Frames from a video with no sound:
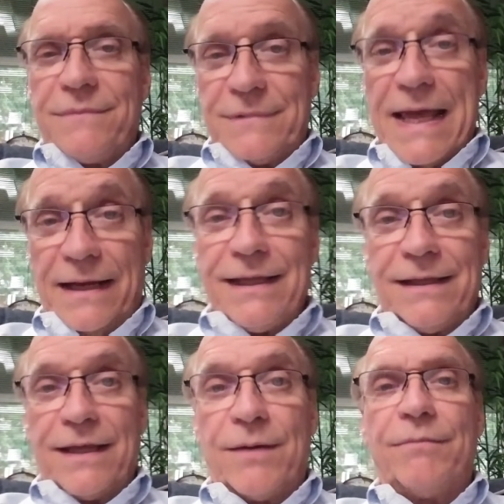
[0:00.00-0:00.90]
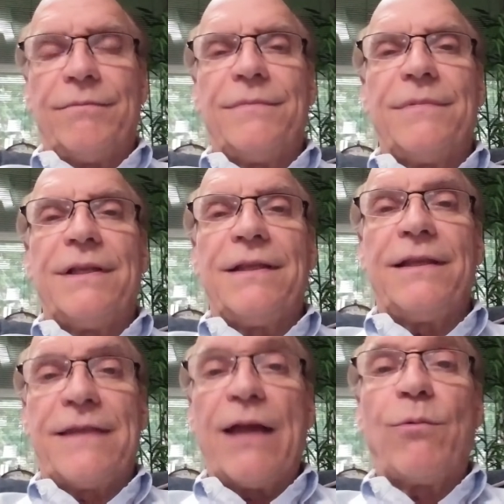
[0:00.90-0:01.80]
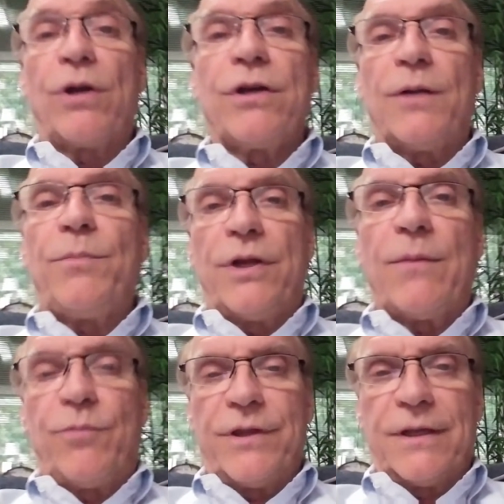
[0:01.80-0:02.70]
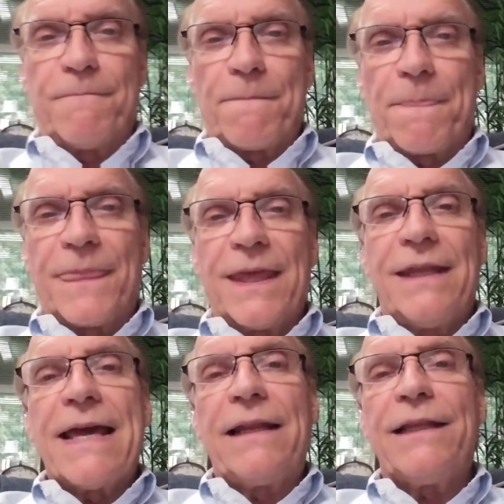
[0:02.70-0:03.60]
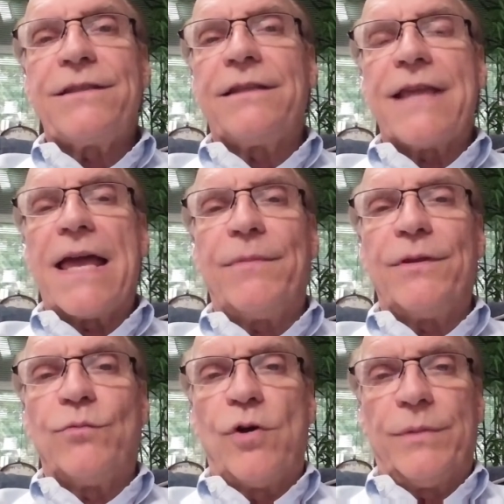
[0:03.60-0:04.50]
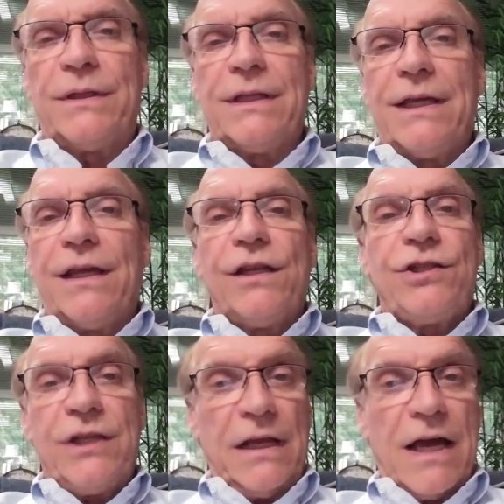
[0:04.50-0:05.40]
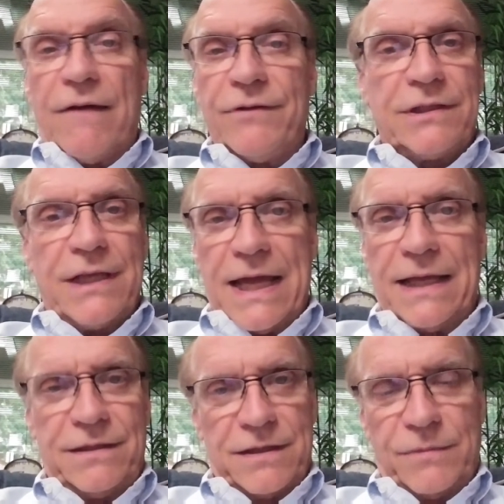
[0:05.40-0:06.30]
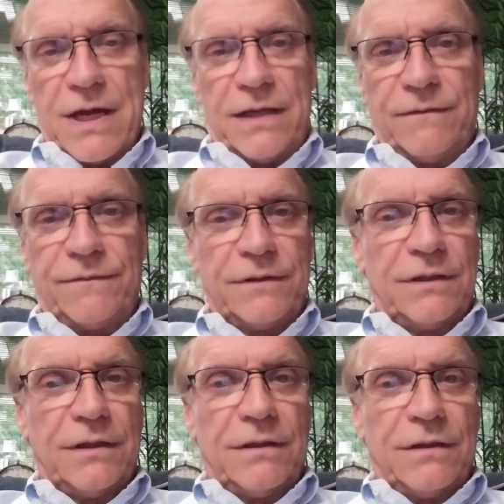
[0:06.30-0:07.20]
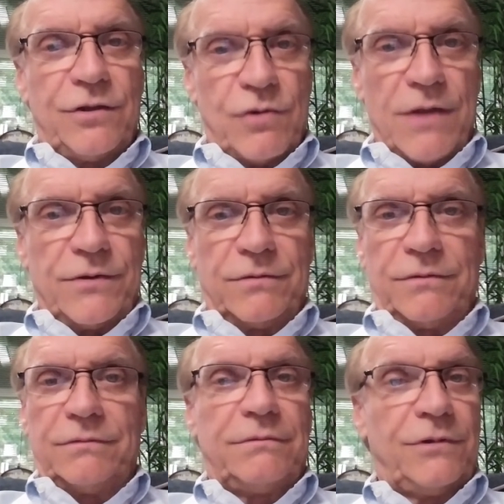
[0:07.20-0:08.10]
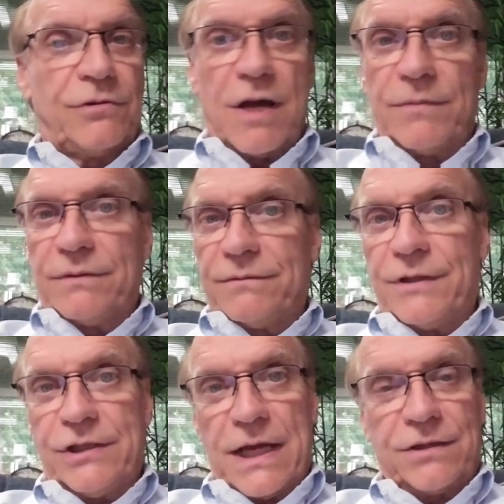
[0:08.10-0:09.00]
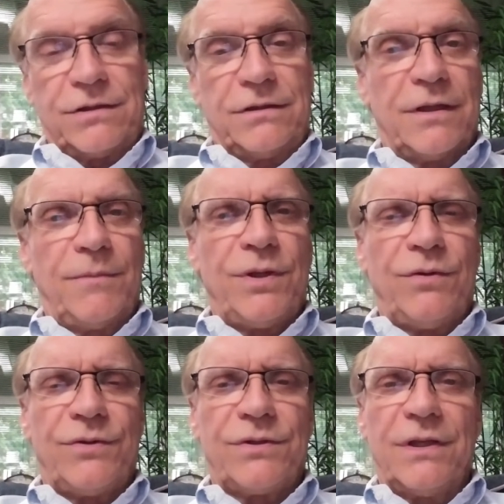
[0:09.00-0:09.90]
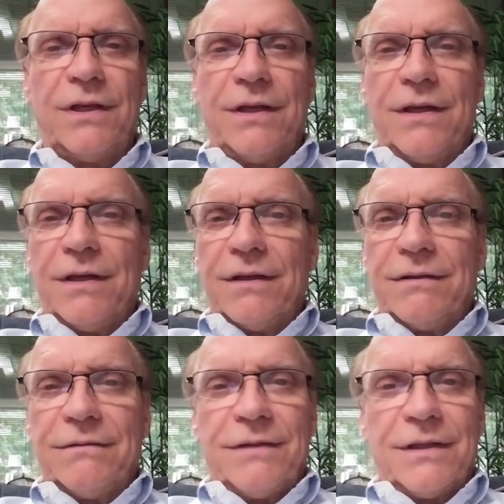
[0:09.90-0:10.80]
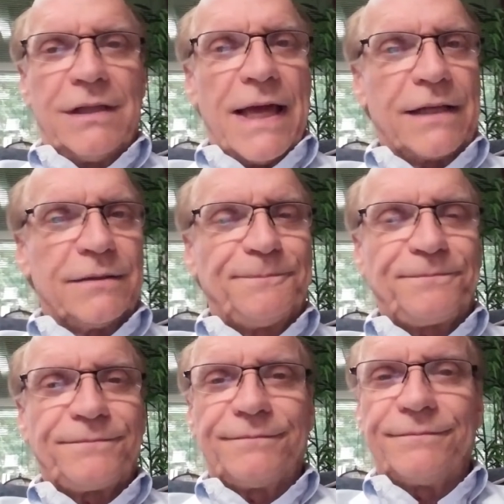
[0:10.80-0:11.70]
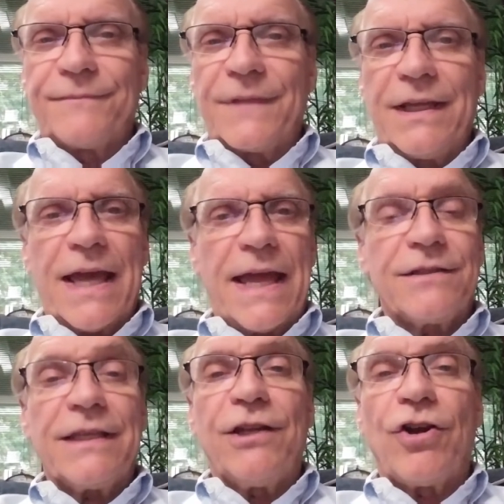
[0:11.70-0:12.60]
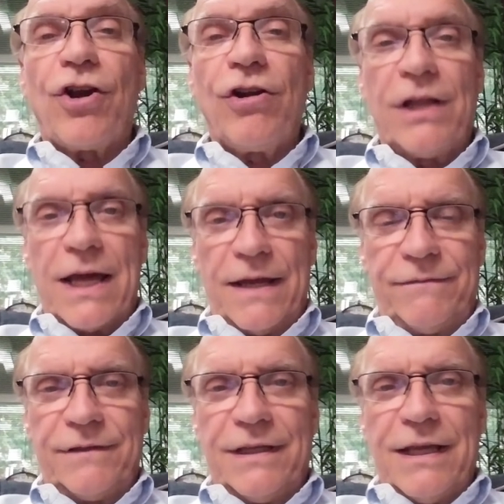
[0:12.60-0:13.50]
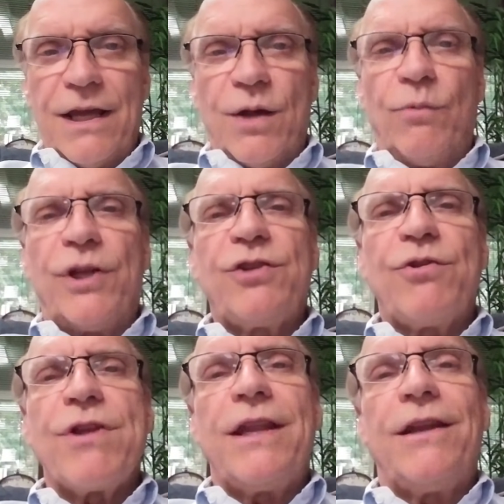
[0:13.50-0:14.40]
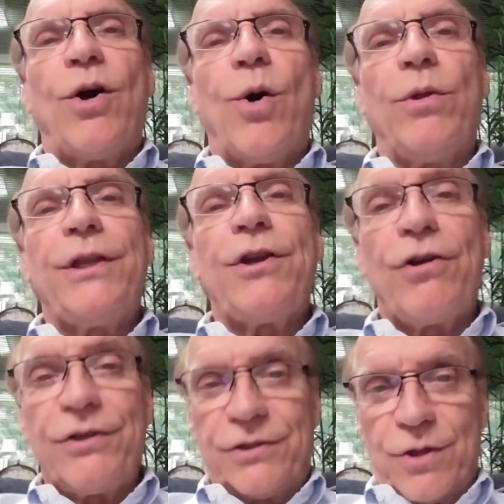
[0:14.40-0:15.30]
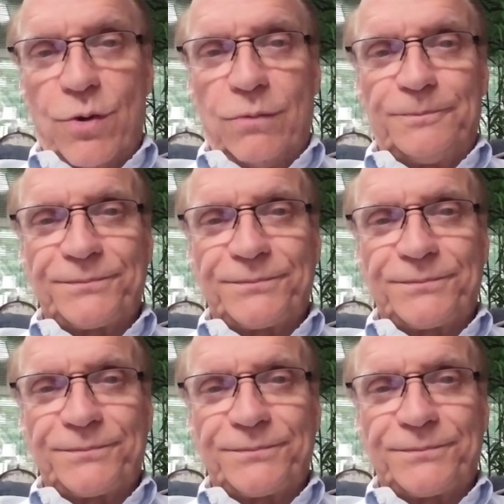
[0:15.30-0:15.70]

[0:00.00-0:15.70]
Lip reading: telling them that they weren't going to put up with it. Now let's examine the woman. She obviously had some kind of trounsel, trauma, rejection, abuse, neglect, chaos in her life, which created a hole in her soul.